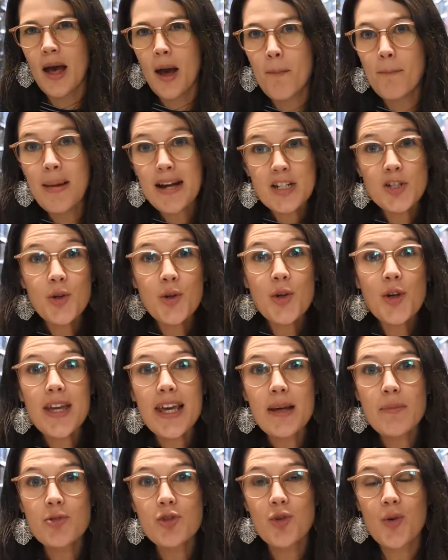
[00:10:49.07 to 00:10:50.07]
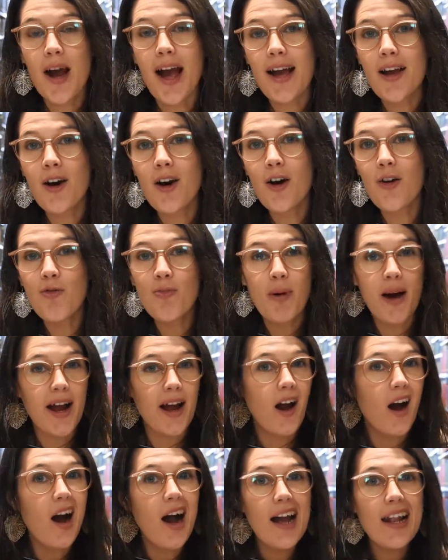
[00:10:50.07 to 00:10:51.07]
Make sure you keep track of, by
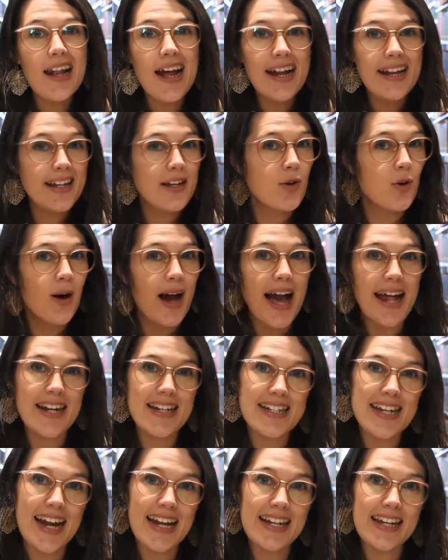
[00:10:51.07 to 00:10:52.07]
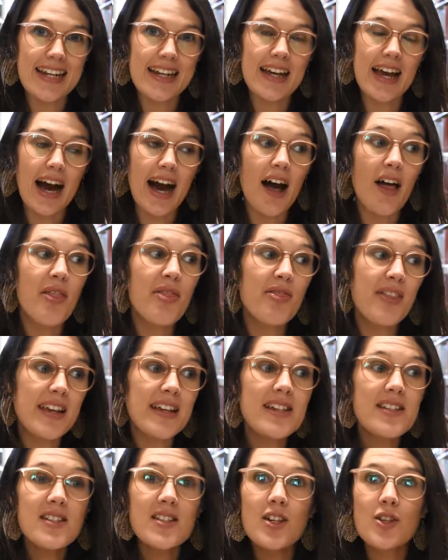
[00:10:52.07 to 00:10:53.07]
highlighting or annotating,
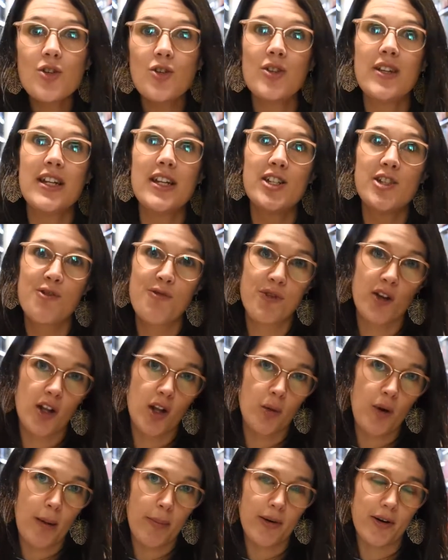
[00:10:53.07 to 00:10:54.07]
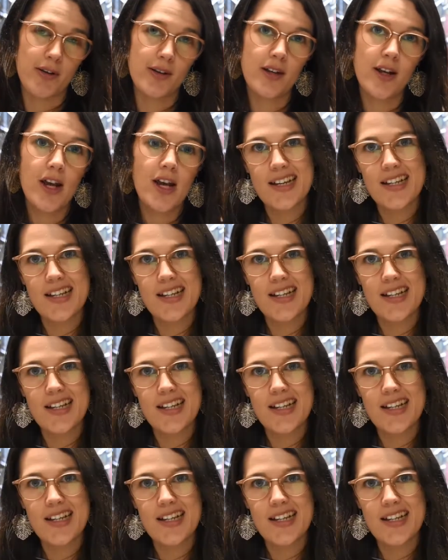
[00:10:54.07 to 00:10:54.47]
things that you need to follow up on.